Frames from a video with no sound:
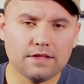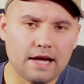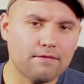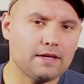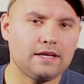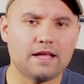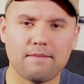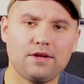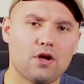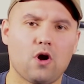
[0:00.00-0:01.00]
Definitely let
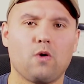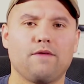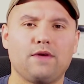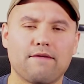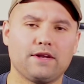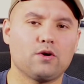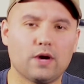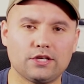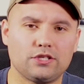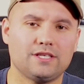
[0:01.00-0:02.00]
me know if you have any
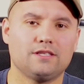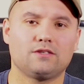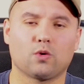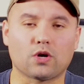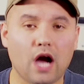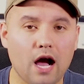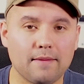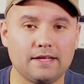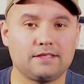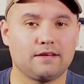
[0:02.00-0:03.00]
questions or
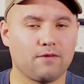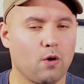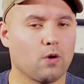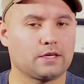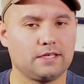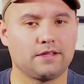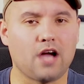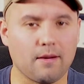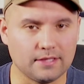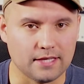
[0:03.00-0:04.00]
comments, of course, in the
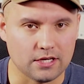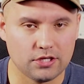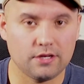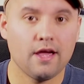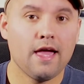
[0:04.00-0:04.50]
comment section.